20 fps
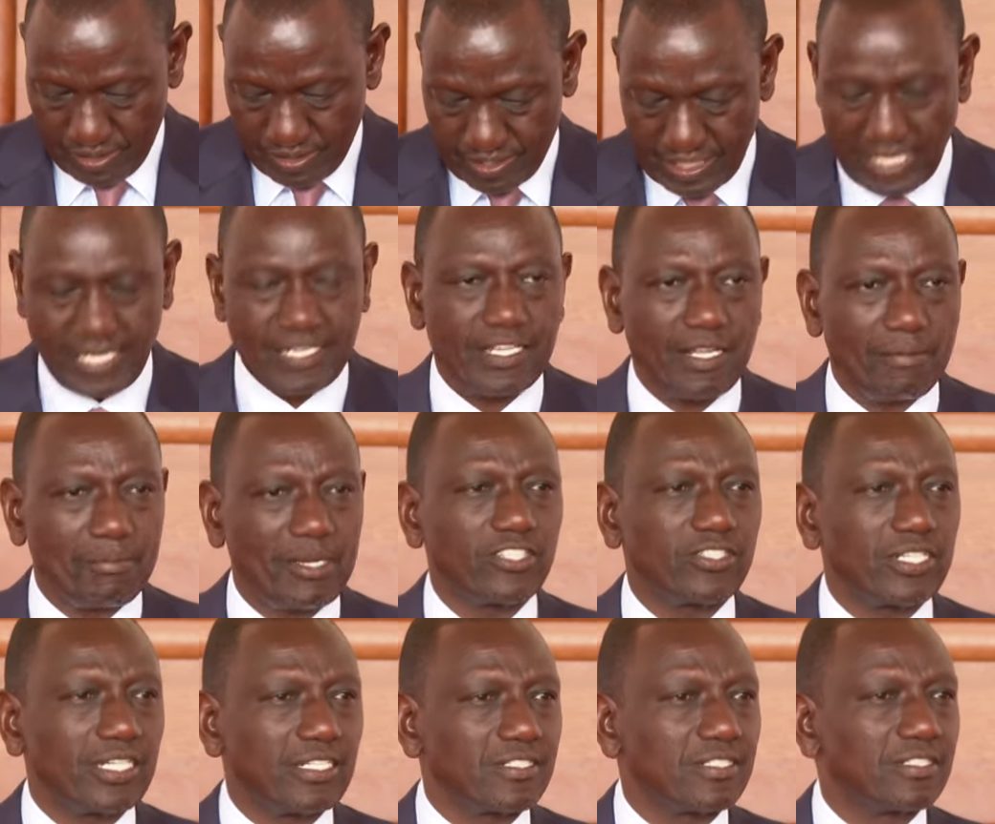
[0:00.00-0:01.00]
take the
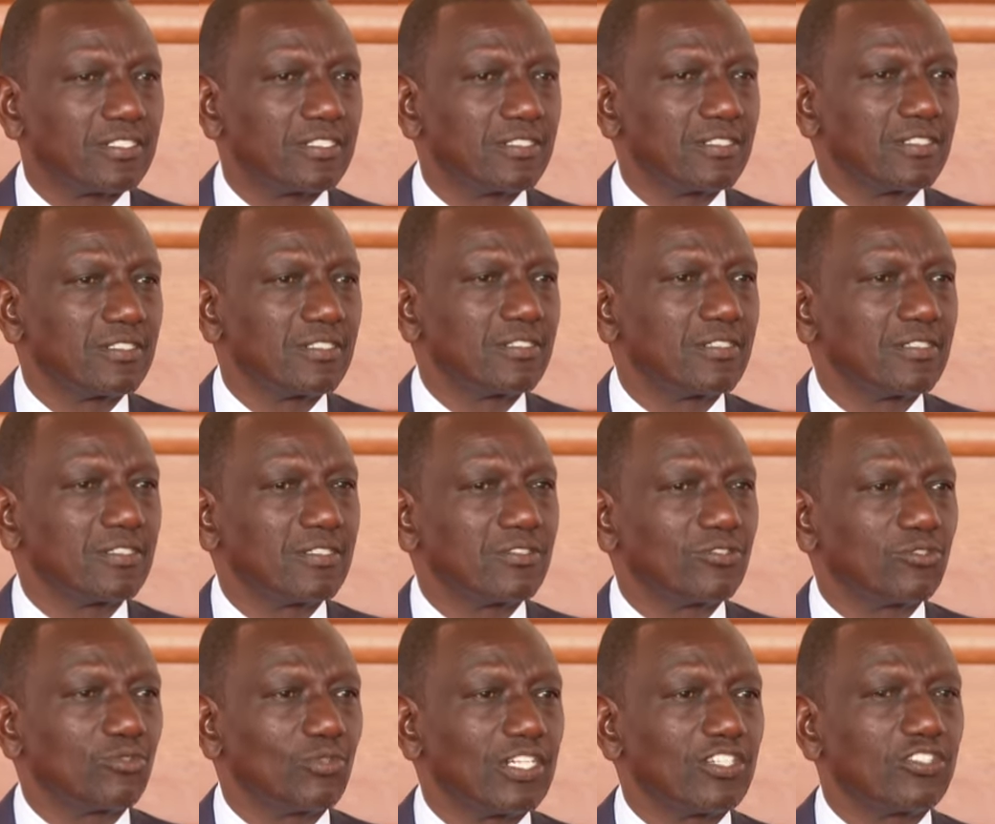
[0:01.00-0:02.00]
measures
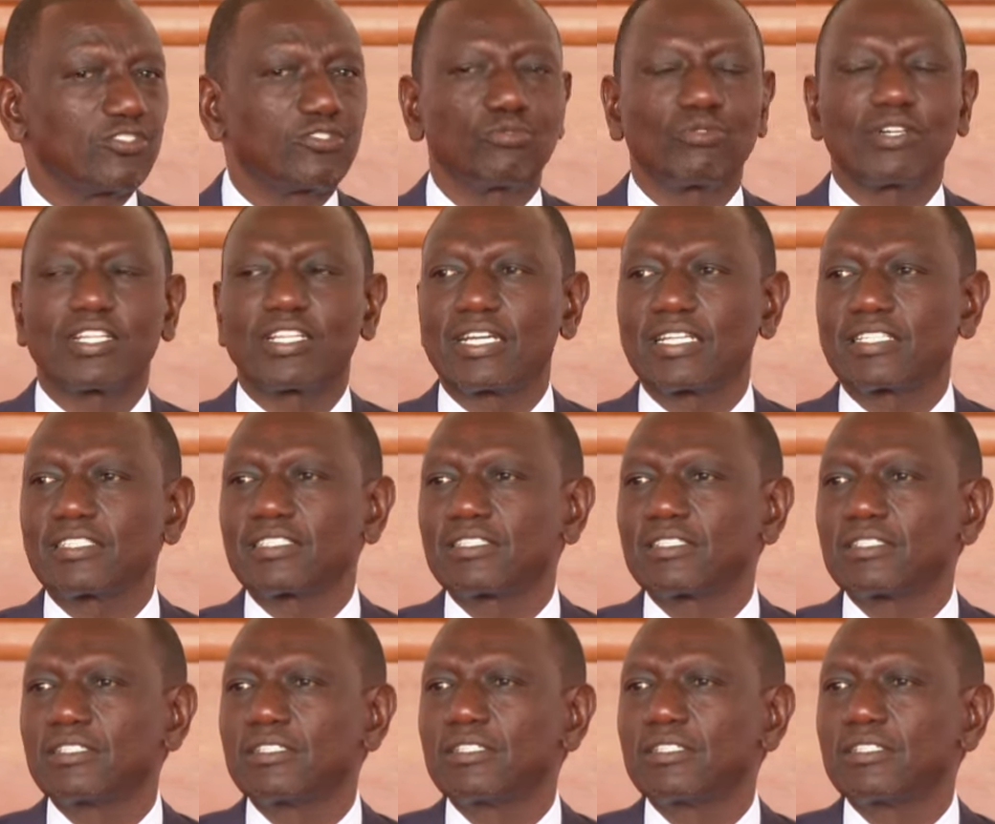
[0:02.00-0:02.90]
to ensure that